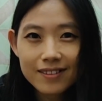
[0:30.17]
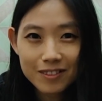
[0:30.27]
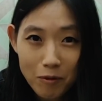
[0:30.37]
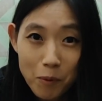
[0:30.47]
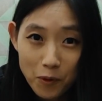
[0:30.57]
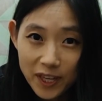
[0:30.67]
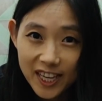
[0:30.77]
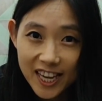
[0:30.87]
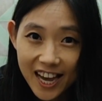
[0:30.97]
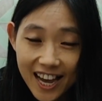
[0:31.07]

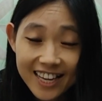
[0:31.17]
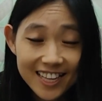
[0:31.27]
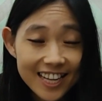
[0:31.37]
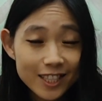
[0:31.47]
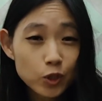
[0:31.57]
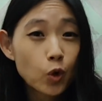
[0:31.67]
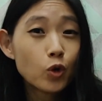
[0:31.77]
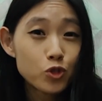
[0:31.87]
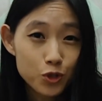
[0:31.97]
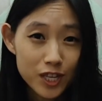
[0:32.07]
tteokbokki, I need
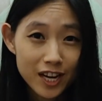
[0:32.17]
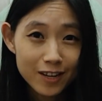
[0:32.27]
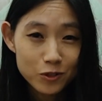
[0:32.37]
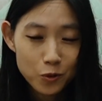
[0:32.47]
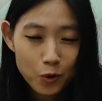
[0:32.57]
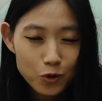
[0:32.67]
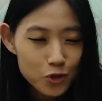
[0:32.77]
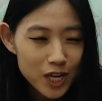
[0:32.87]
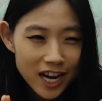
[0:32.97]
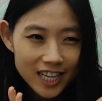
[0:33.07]
gochujang. So
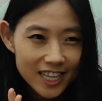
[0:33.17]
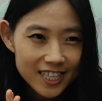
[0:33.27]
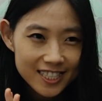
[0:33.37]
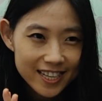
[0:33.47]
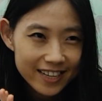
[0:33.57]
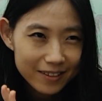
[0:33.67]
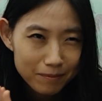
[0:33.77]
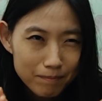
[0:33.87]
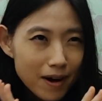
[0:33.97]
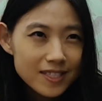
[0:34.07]
gochujang is like the
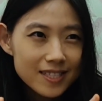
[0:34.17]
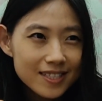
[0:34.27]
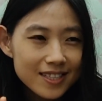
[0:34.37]
must